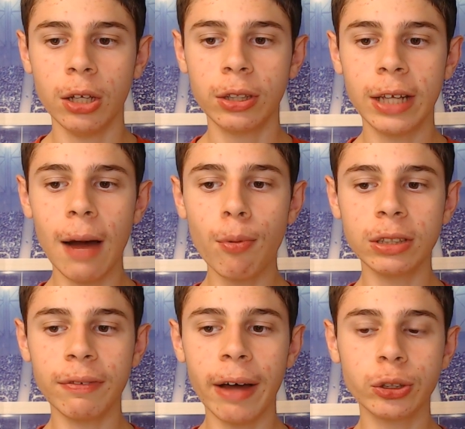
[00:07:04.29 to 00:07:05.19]
So the
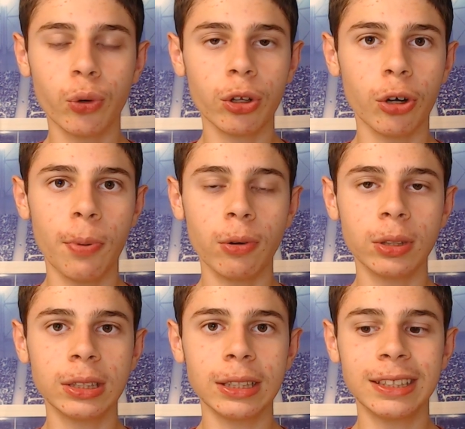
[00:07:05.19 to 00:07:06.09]
Cowboys have outscored their opponents